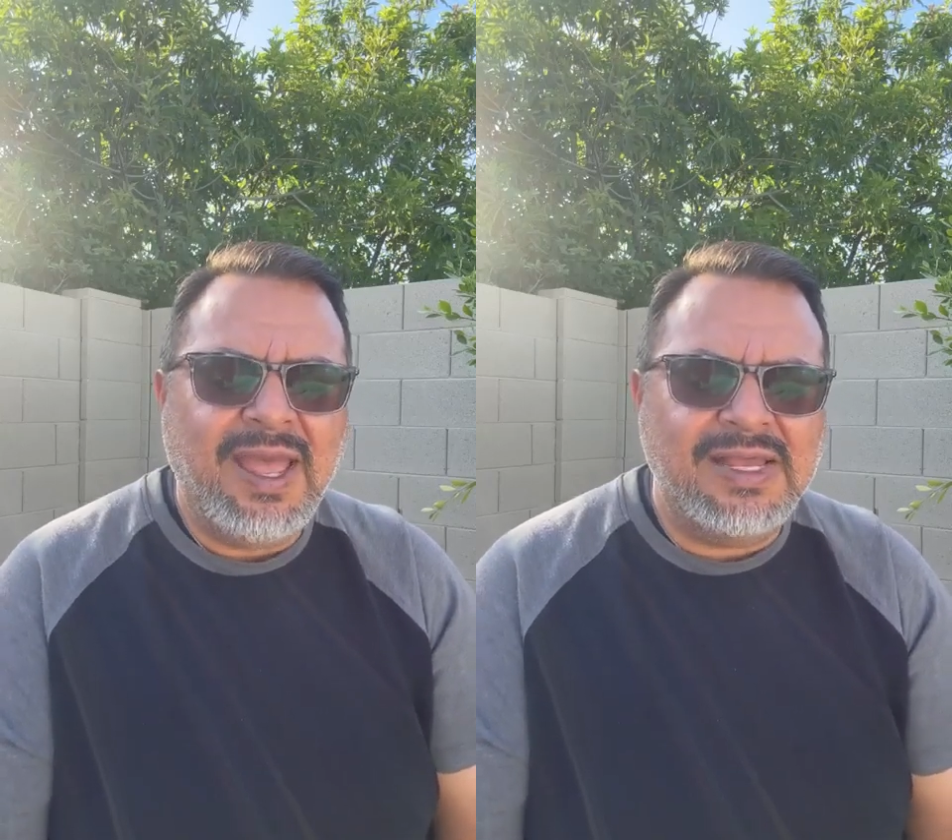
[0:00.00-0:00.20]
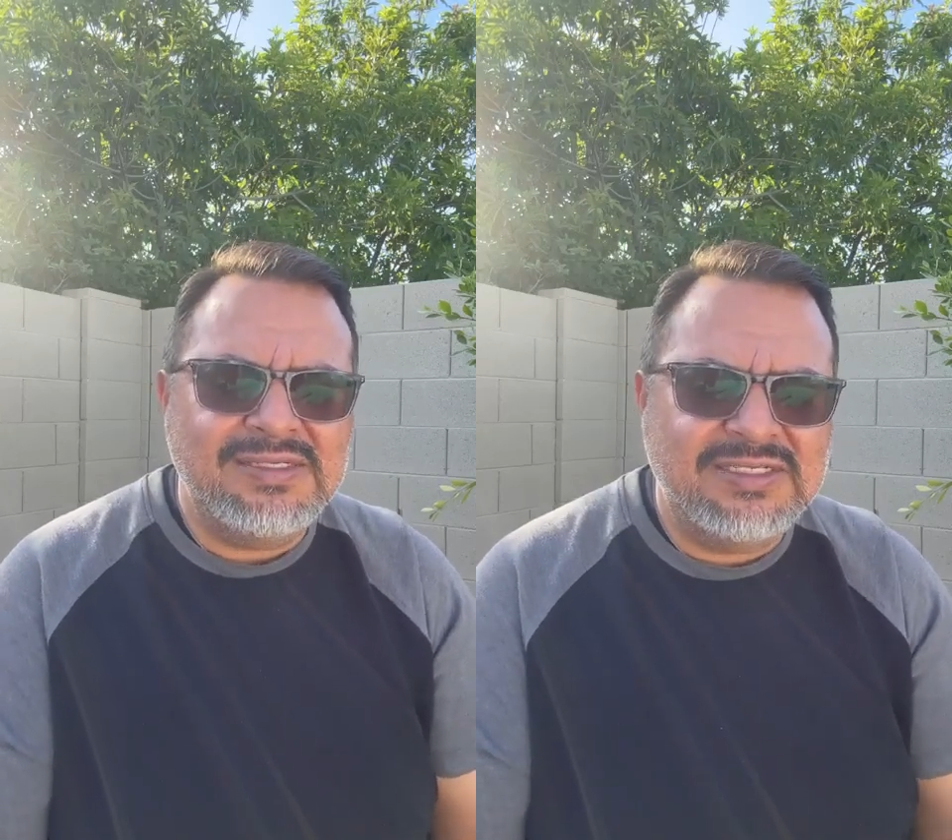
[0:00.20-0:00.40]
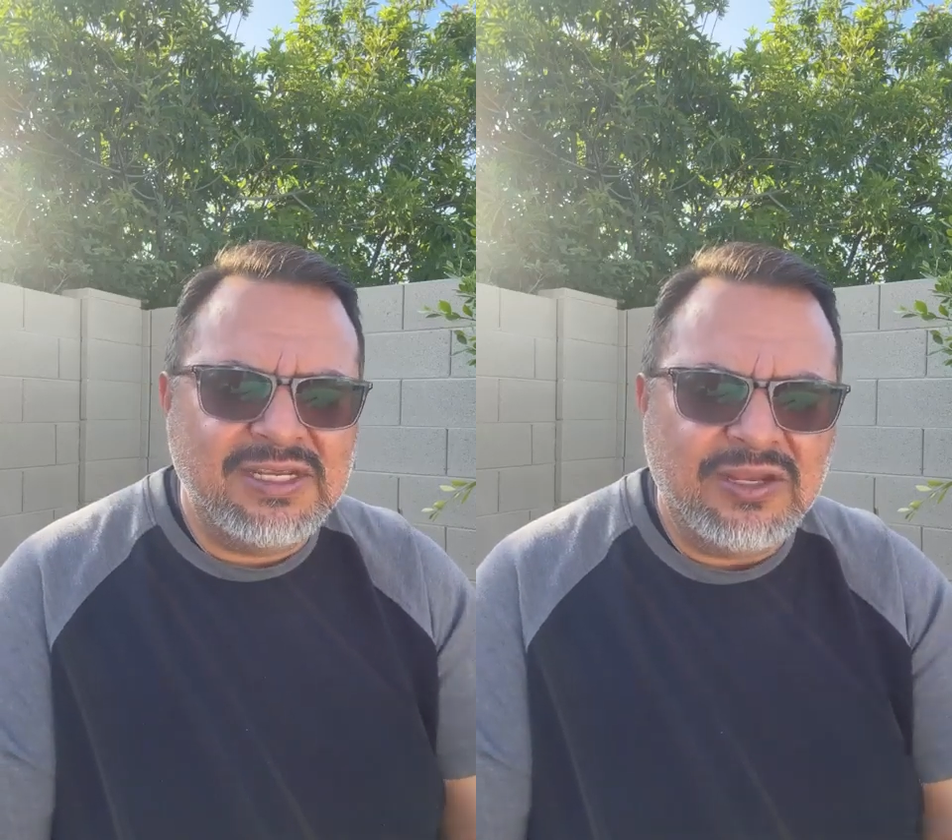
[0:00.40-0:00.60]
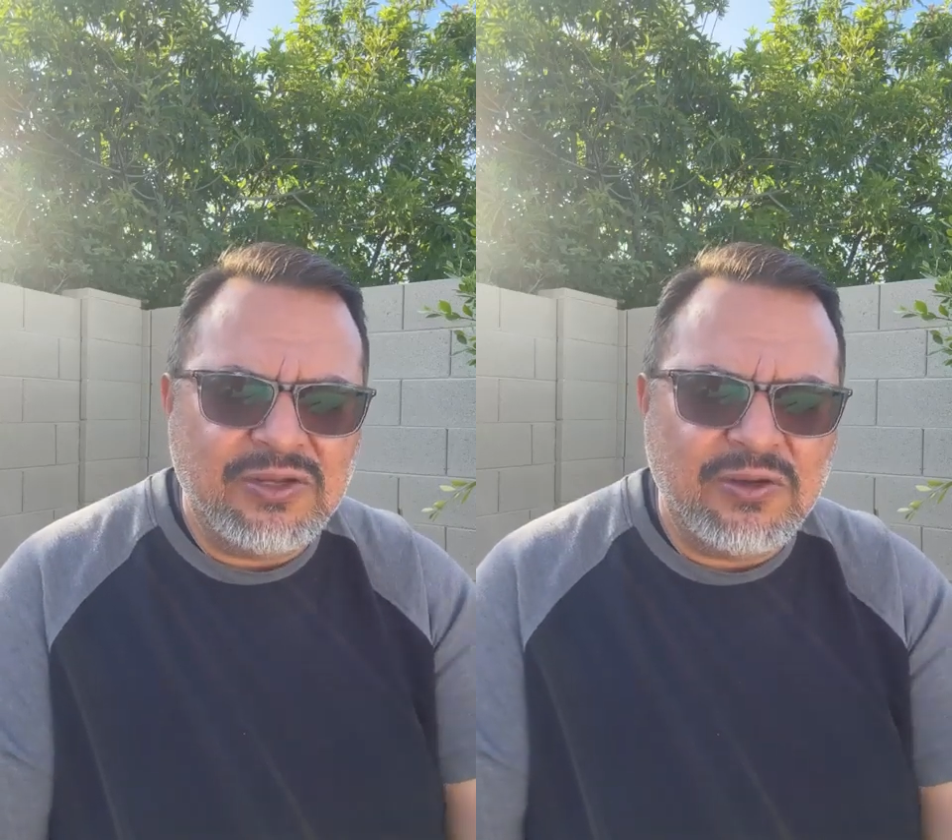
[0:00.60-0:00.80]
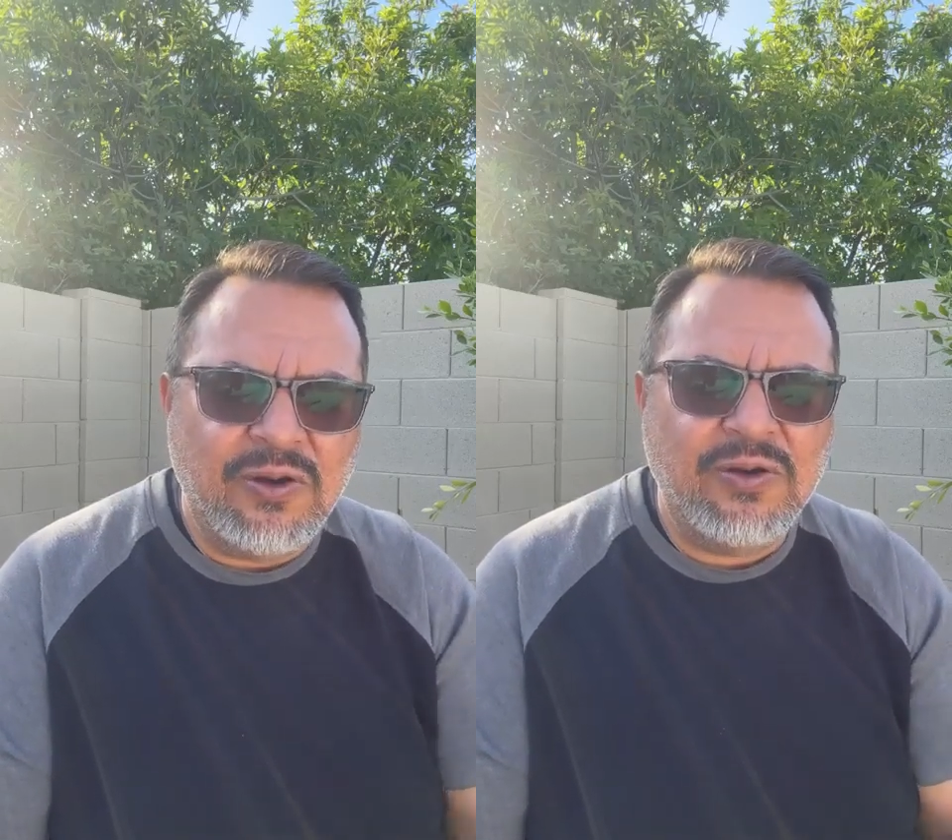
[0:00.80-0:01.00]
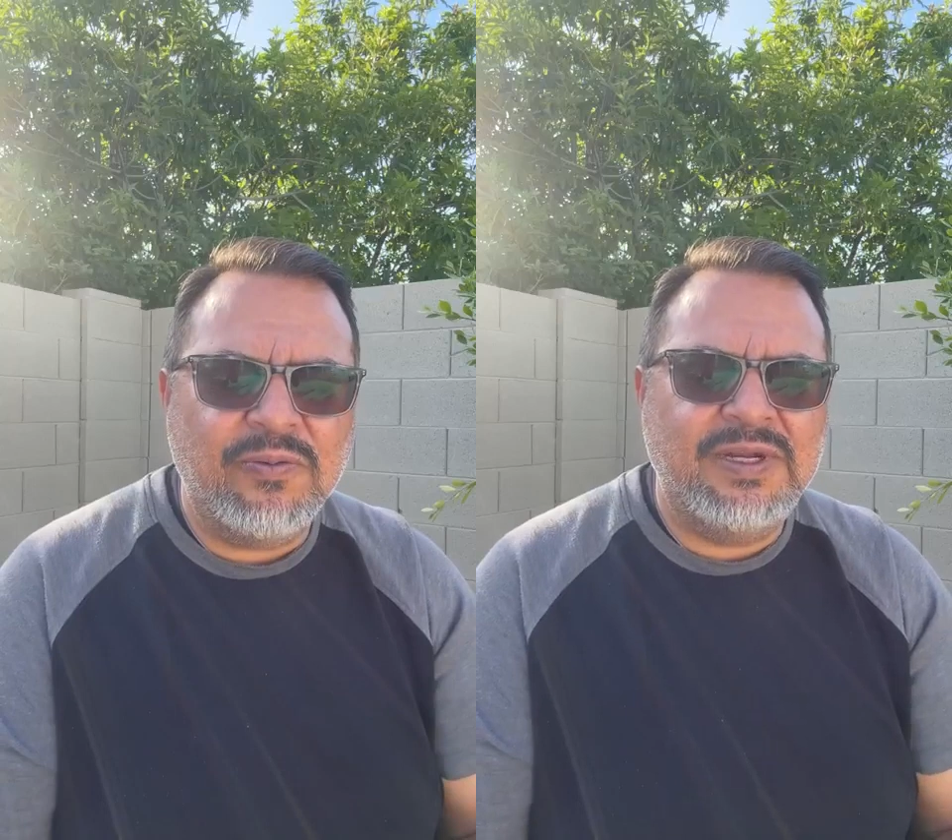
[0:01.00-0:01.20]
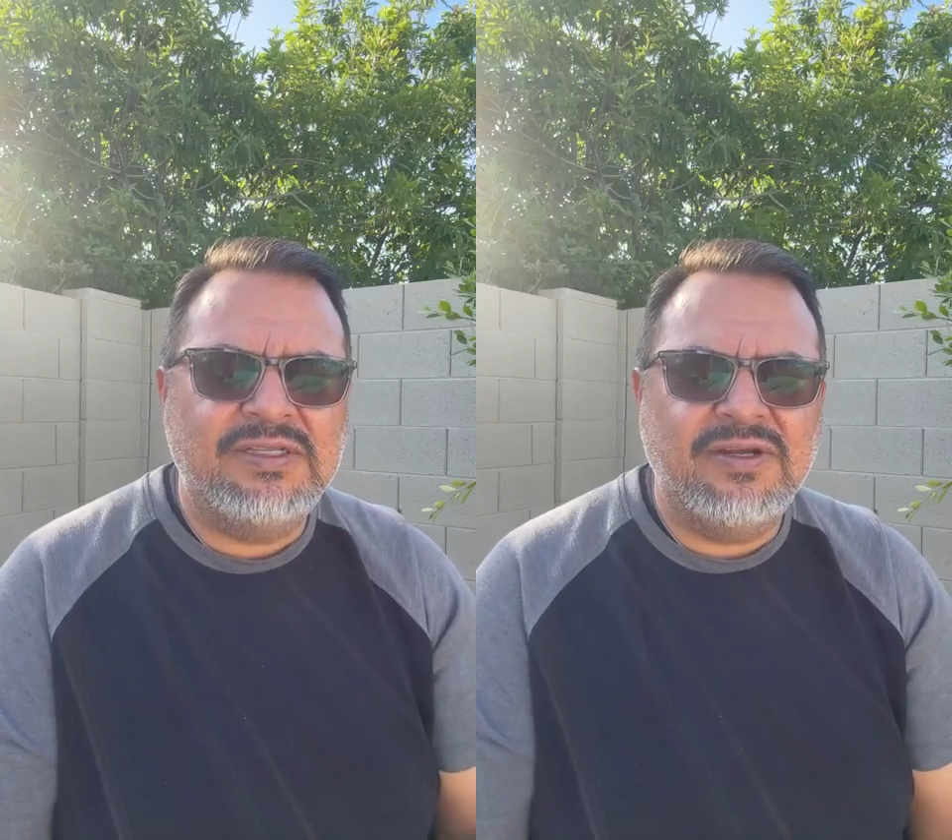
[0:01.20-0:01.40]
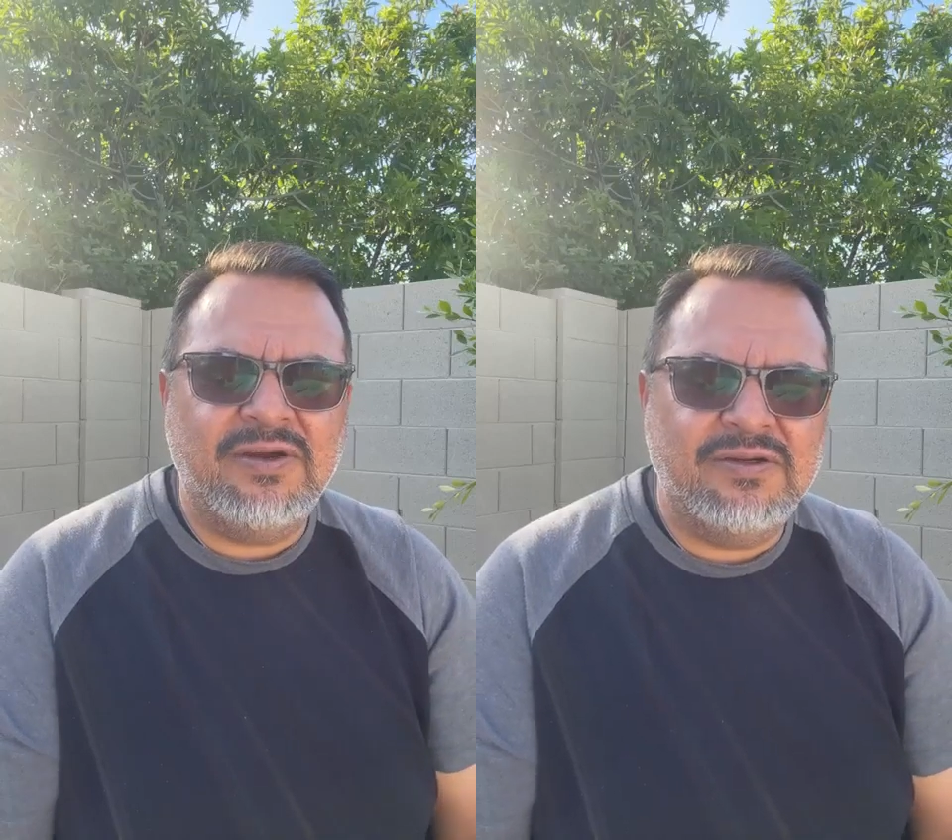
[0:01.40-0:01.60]
as your
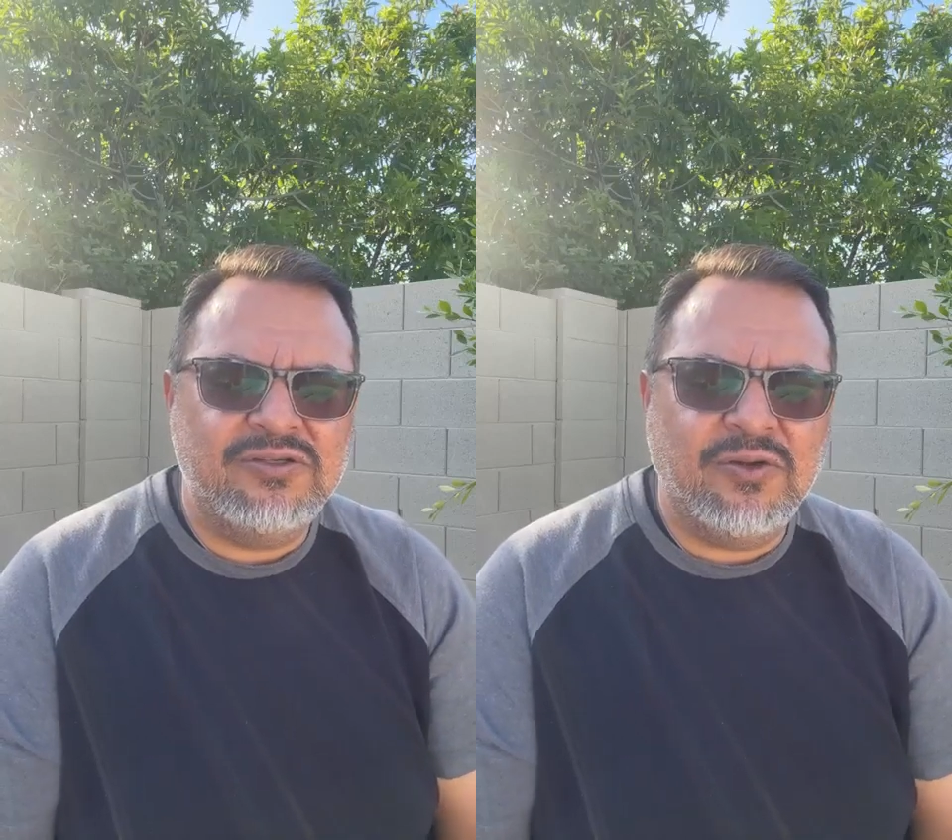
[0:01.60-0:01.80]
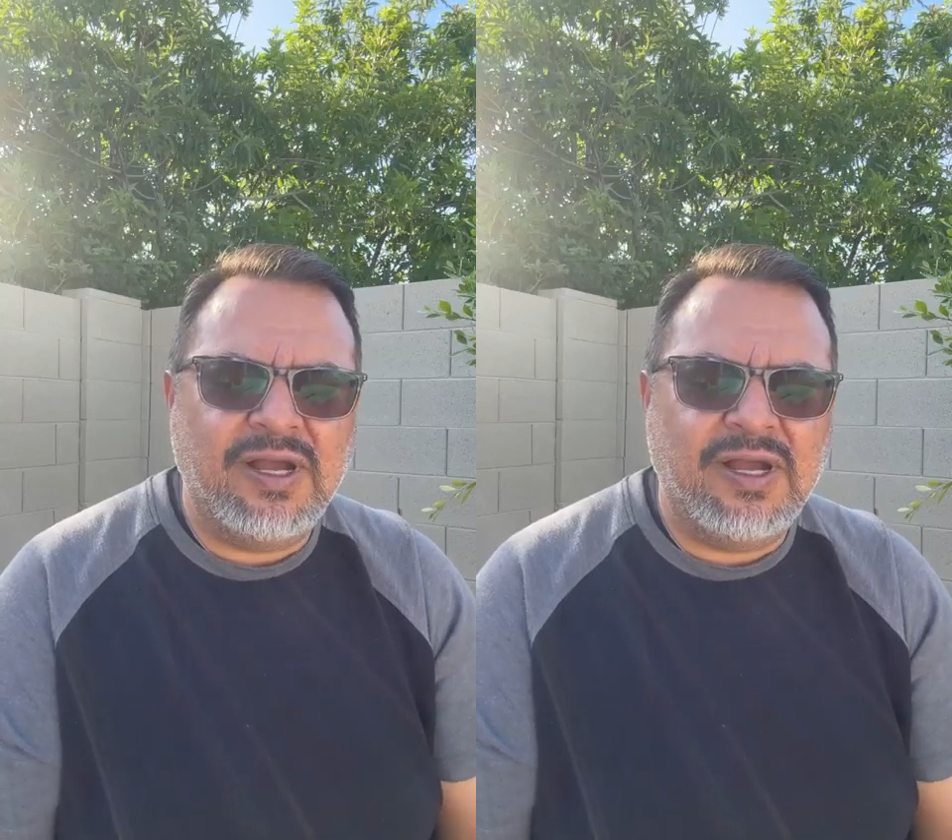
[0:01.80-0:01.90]
return